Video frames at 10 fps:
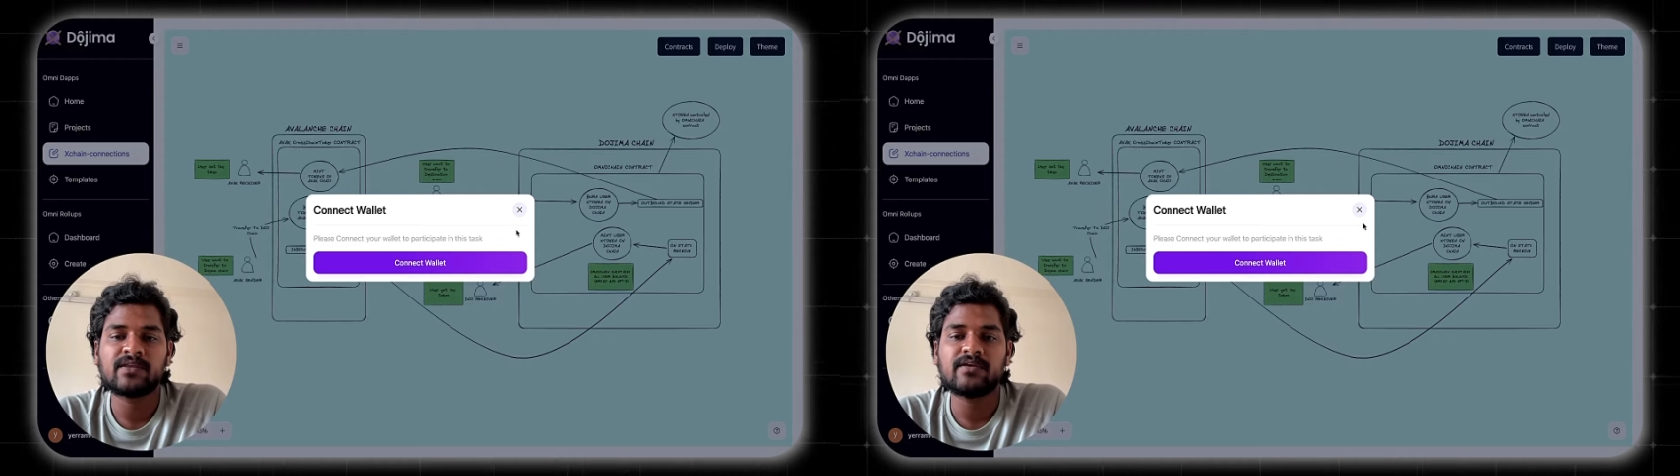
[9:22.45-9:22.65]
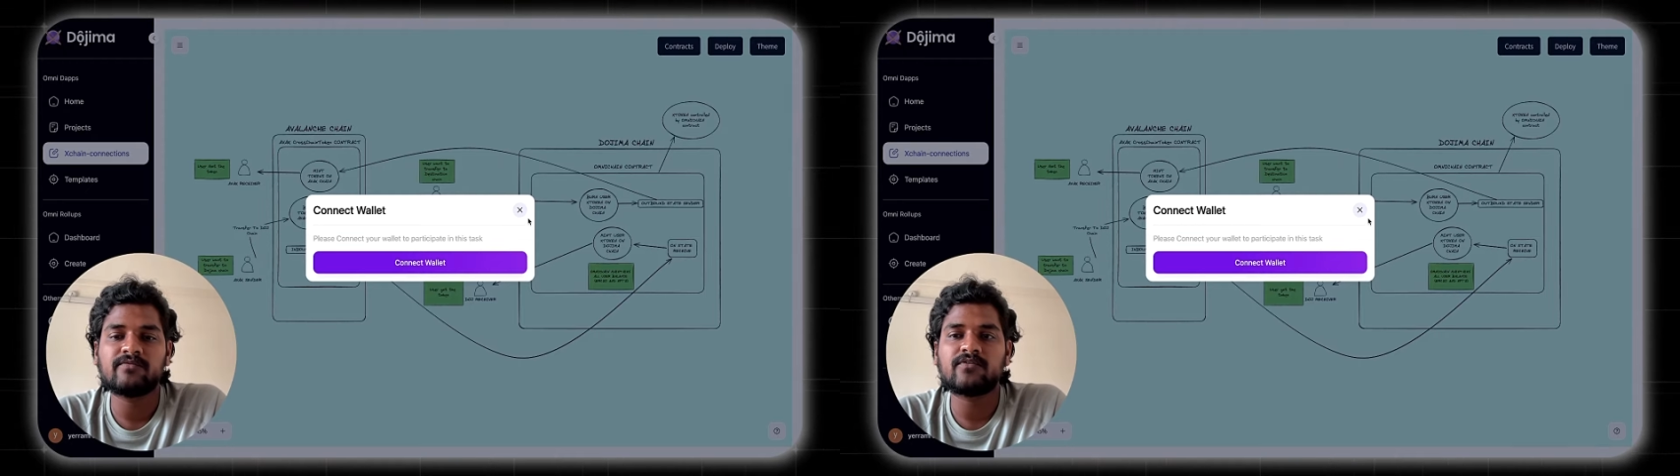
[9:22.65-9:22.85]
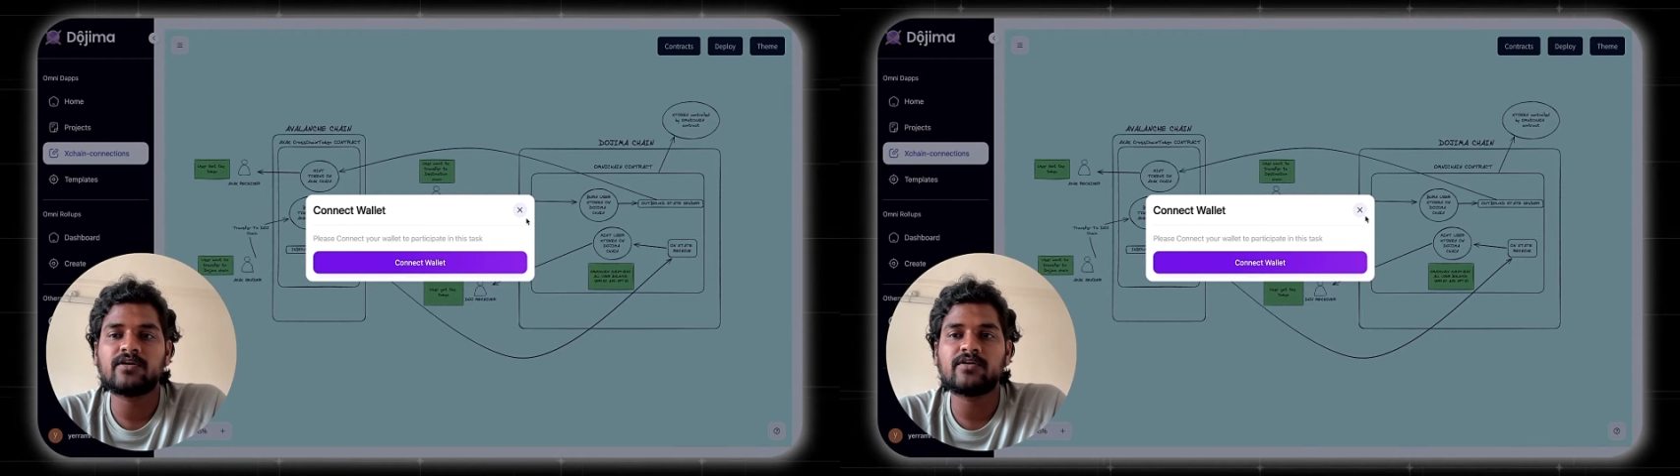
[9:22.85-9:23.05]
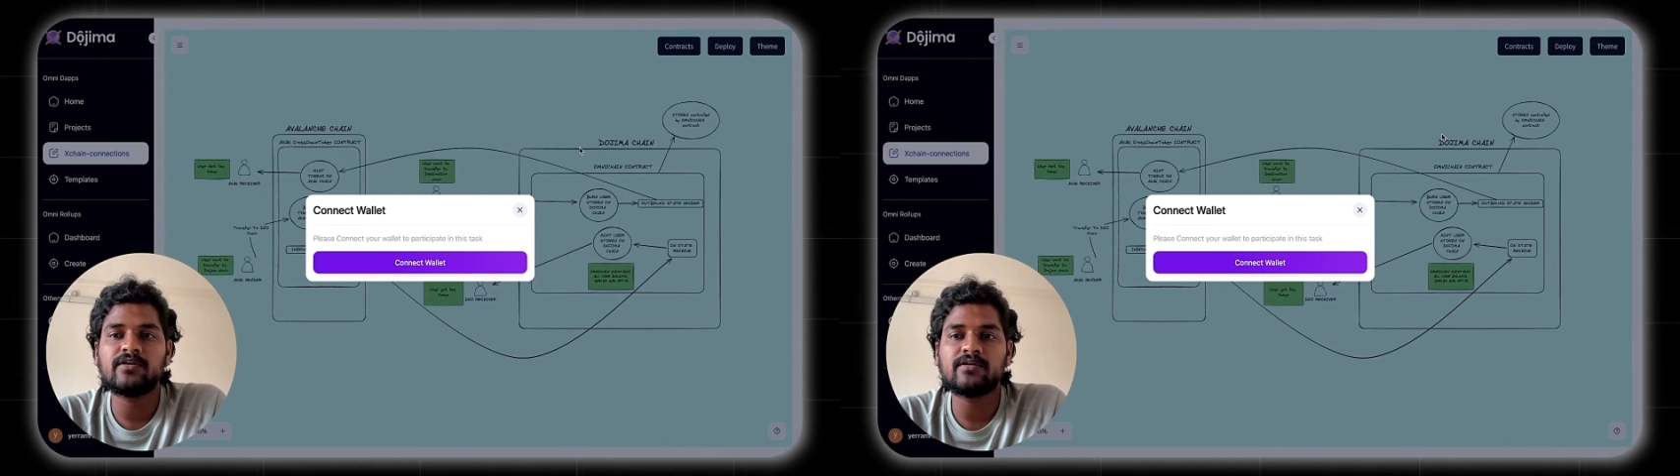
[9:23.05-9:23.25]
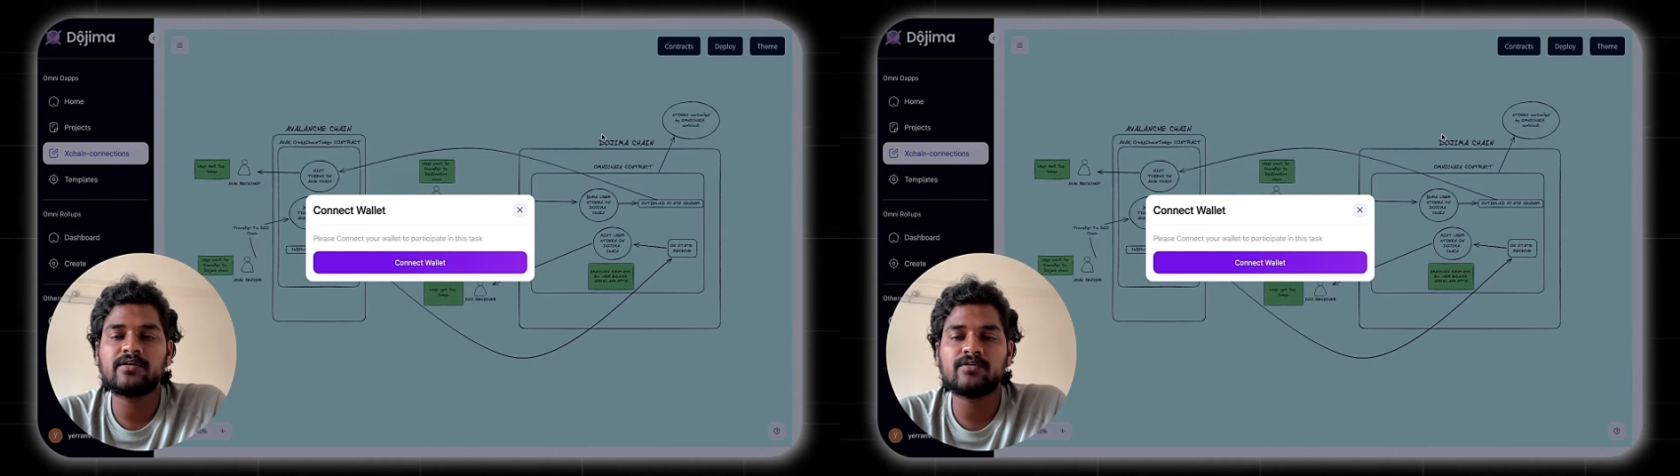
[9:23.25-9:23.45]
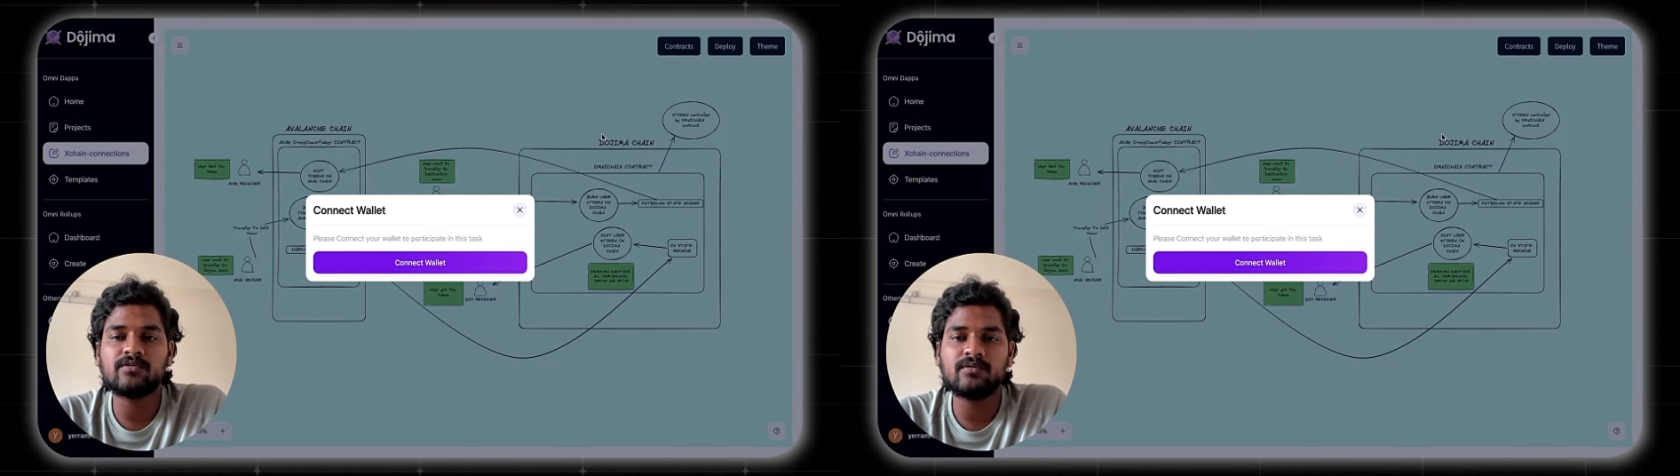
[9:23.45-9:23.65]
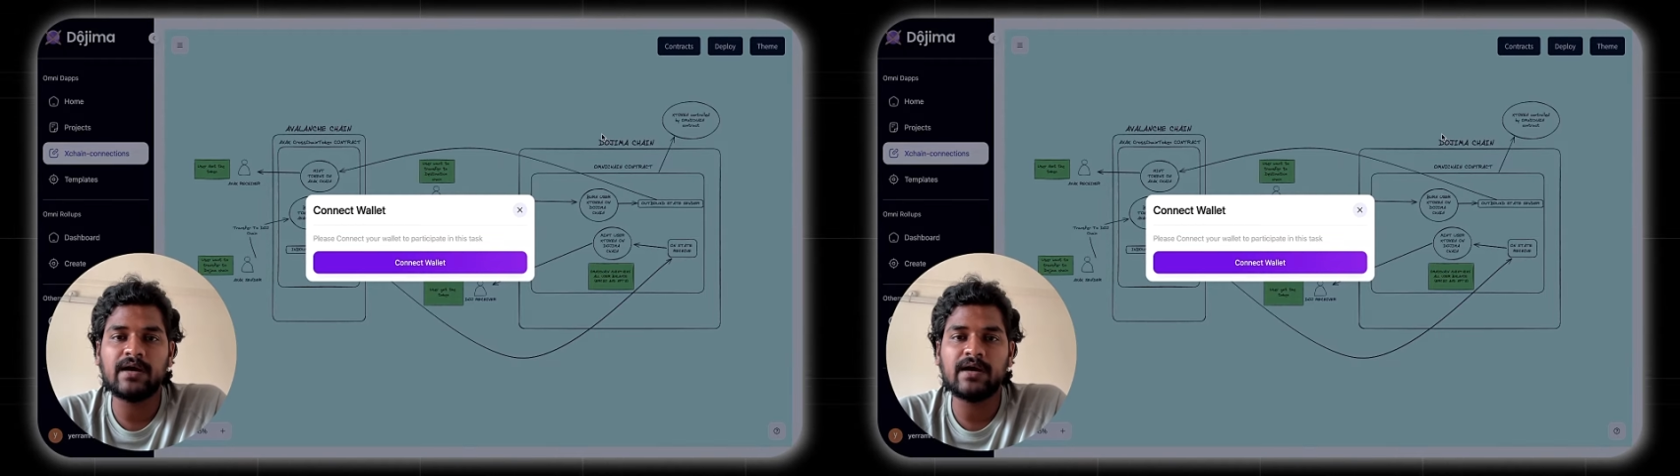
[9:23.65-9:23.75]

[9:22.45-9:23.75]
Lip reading: If not, you need to